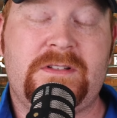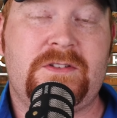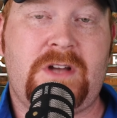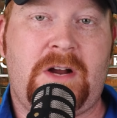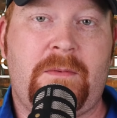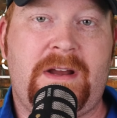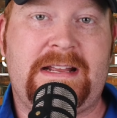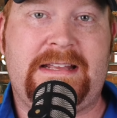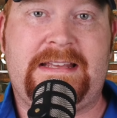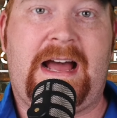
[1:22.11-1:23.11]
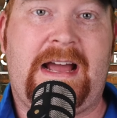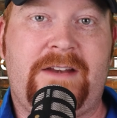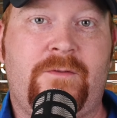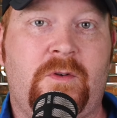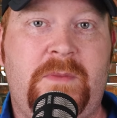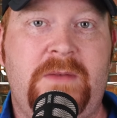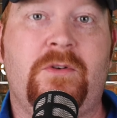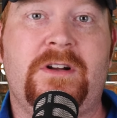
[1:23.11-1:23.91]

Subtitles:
to talk about a guide for people